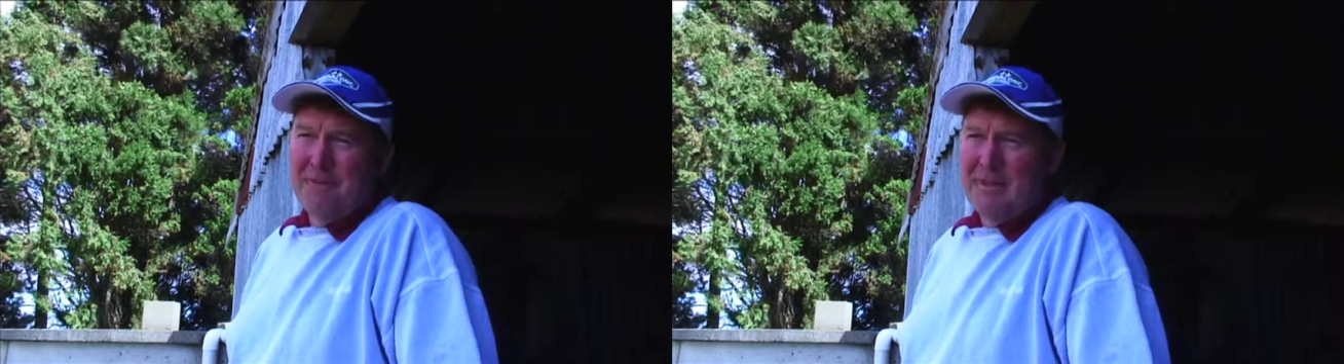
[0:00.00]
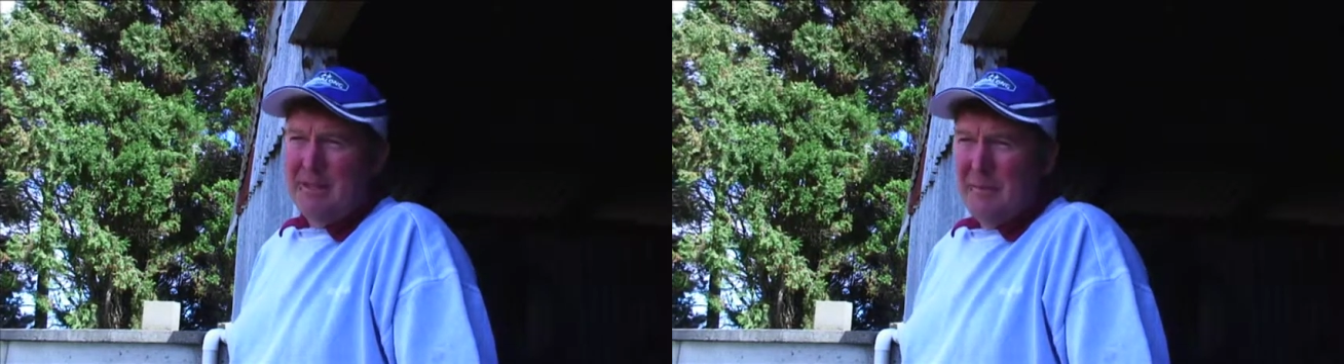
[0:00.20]

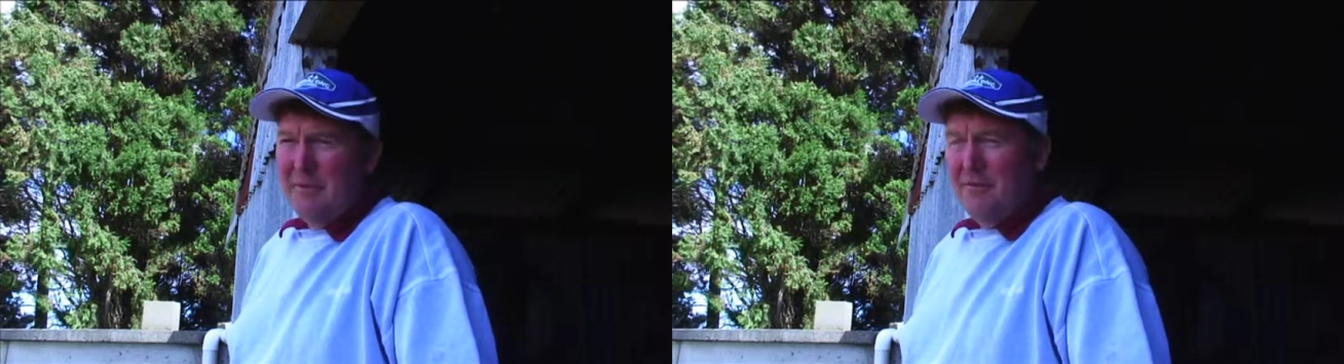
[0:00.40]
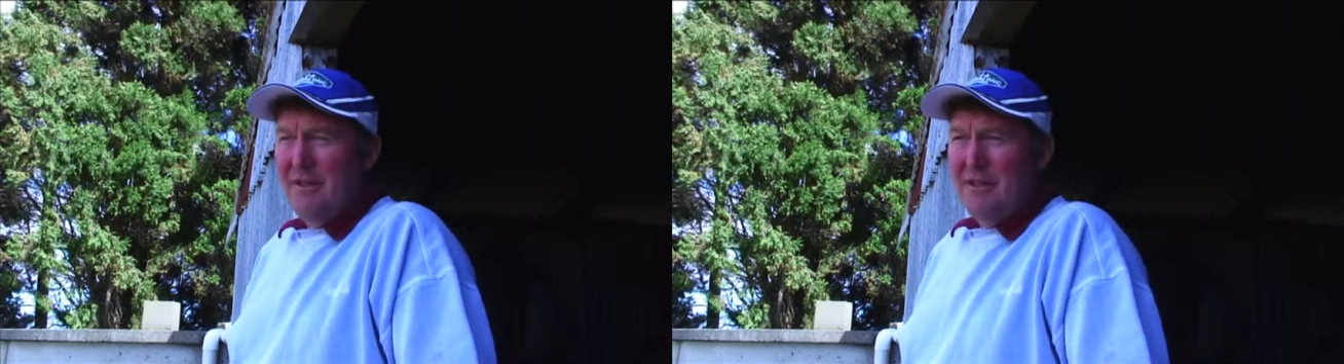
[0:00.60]
Some
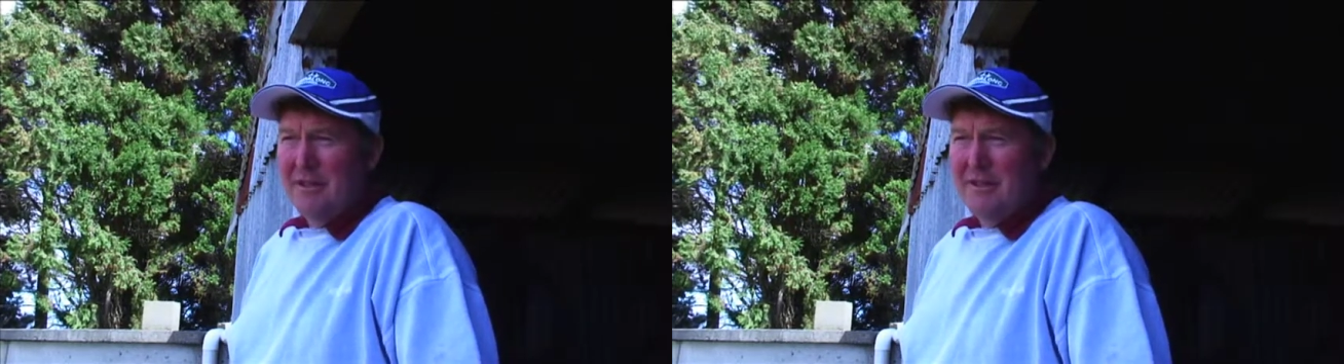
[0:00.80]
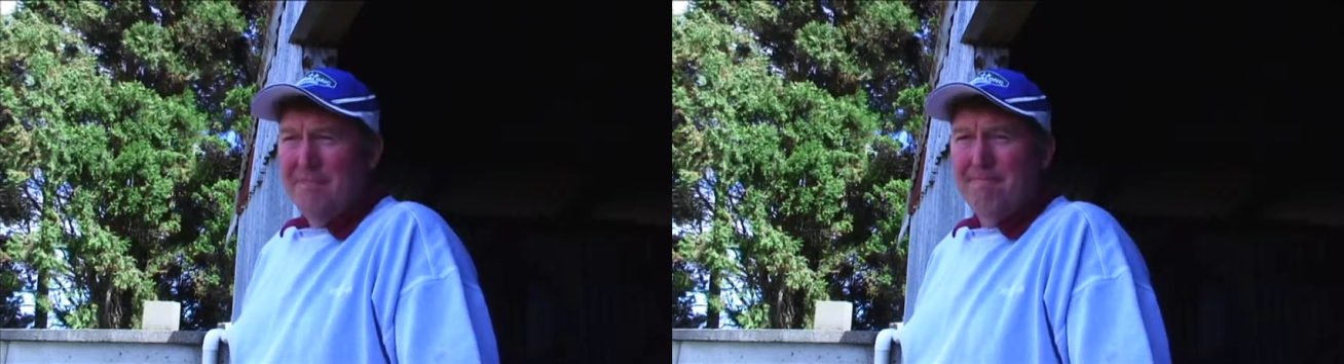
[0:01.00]
of it you
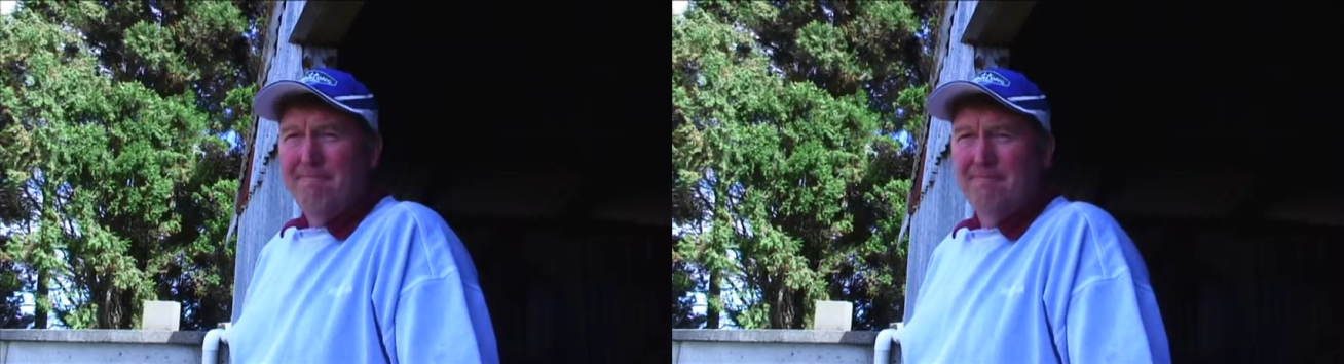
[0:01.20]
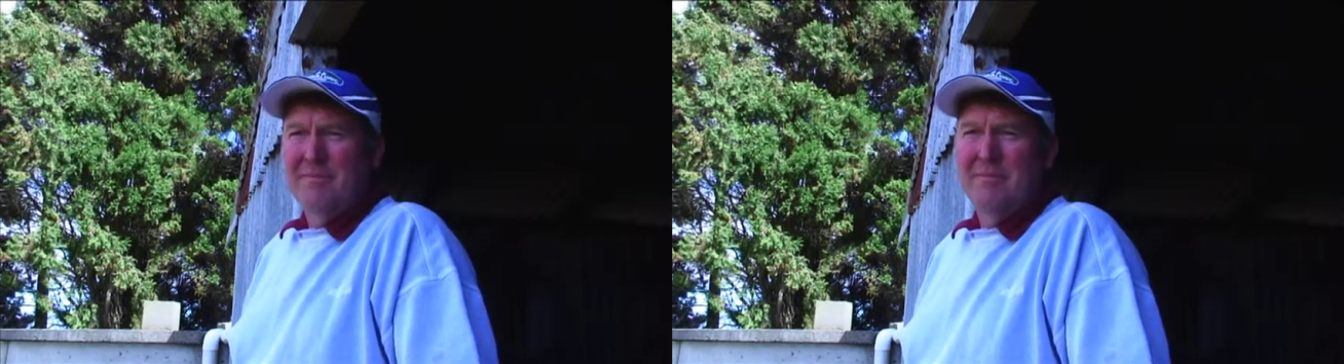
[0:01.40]
can,
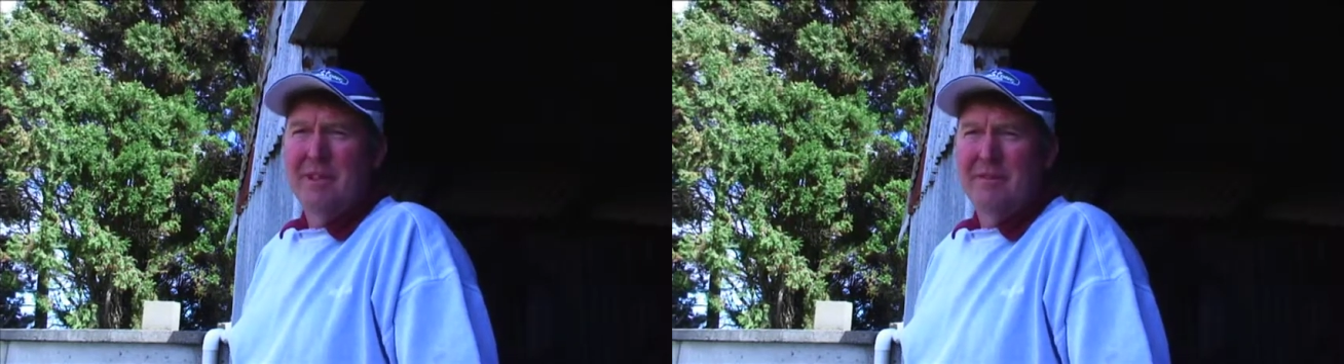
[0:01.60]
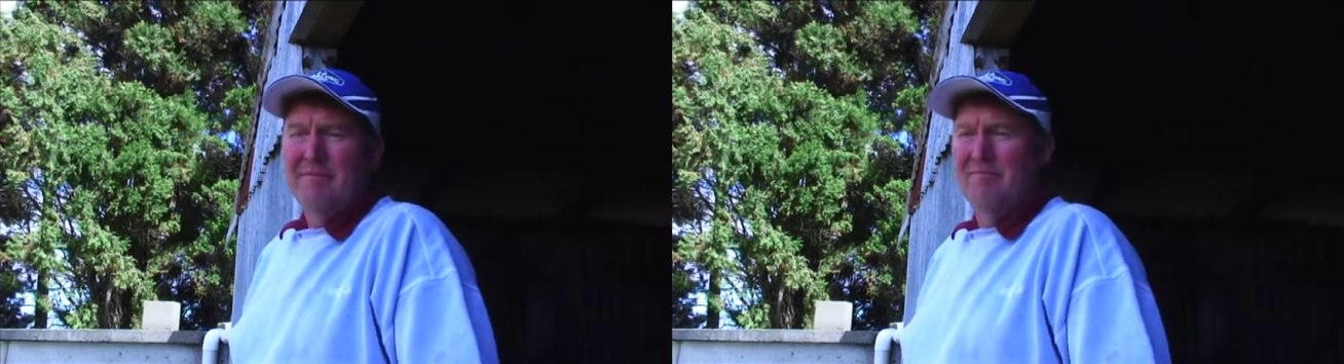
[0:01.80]

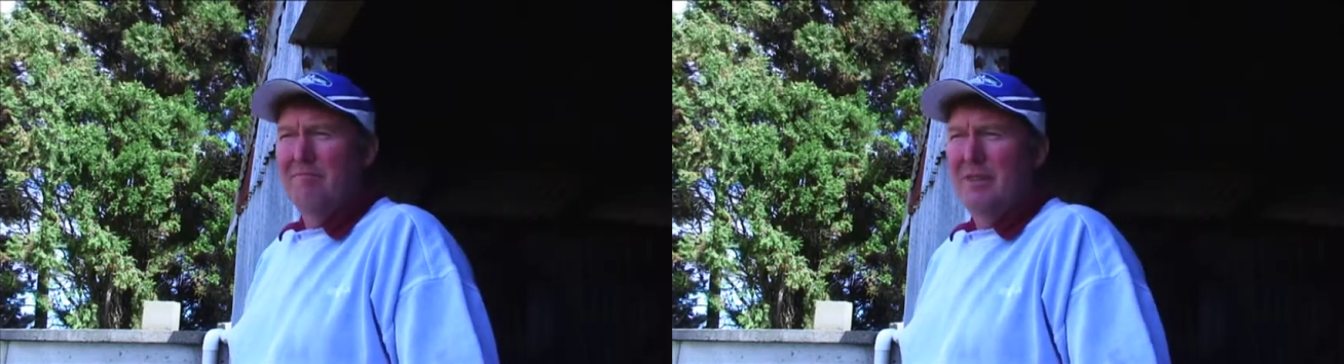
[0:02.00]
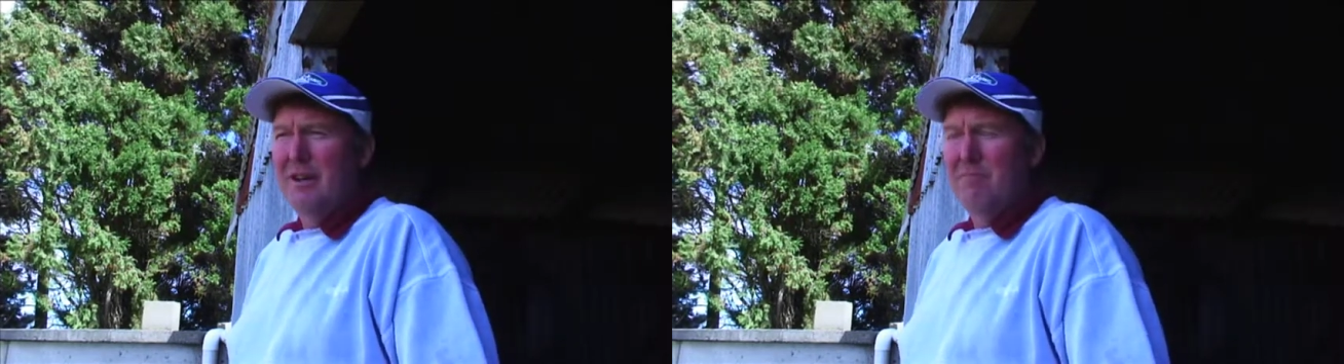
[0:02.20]

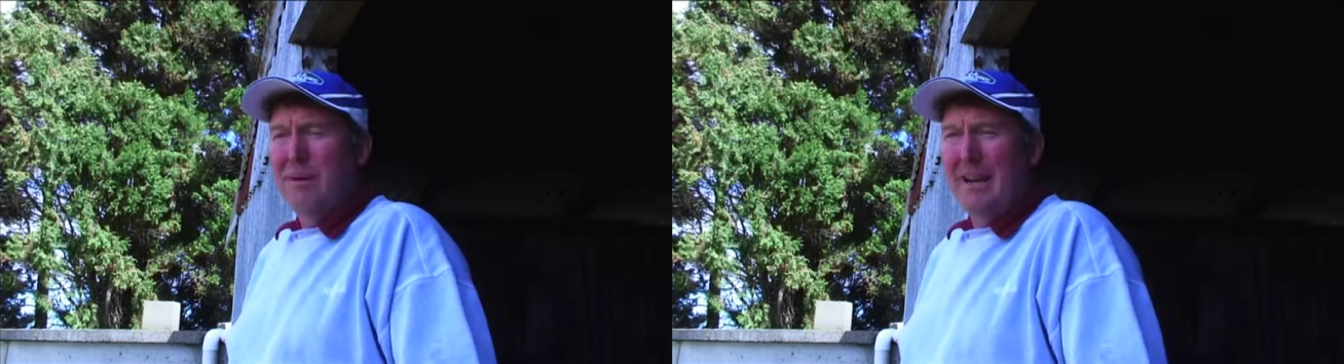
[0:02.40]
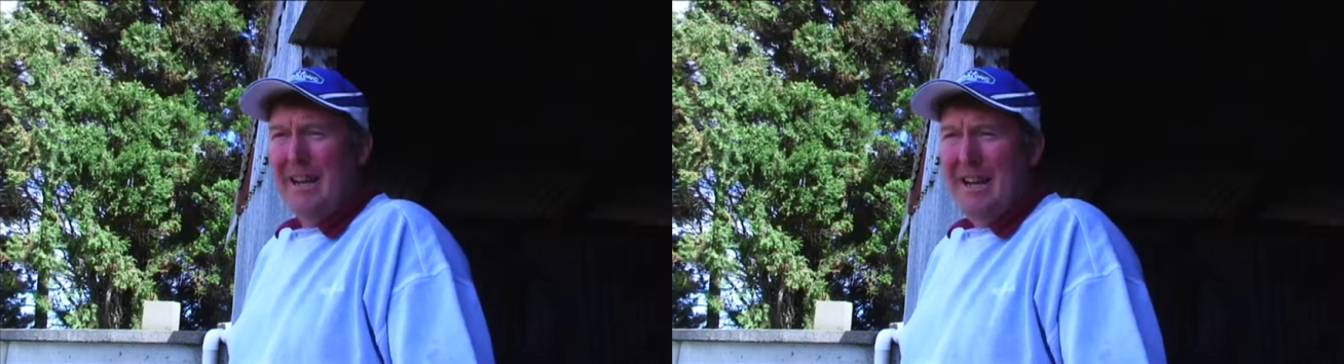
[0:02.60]
you know,
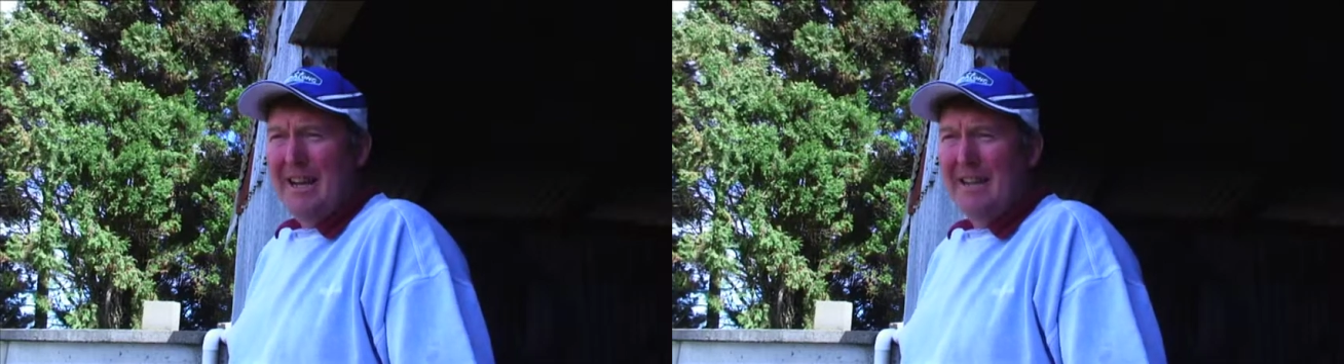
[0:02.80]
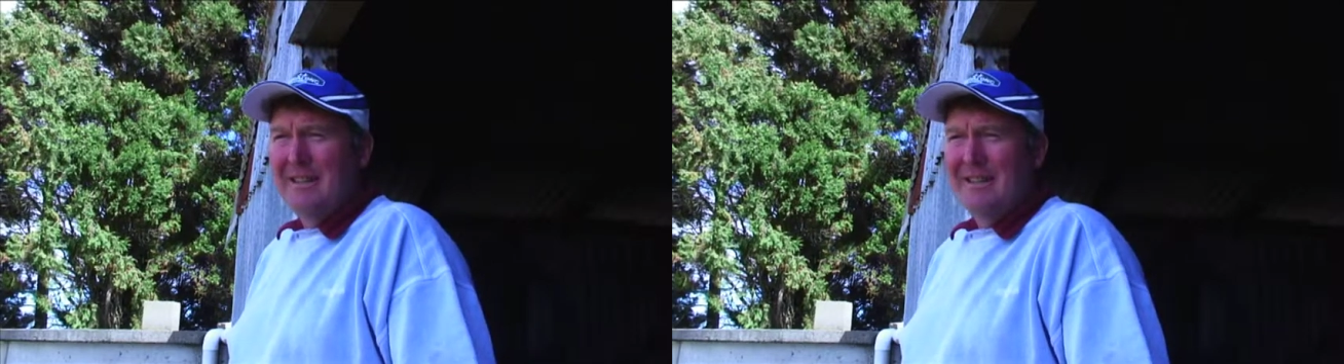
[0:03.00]

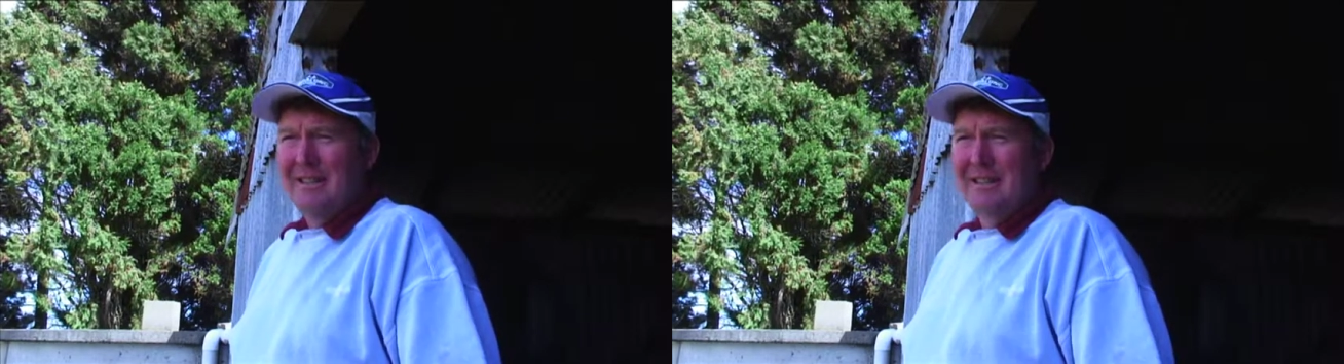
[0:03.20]
plan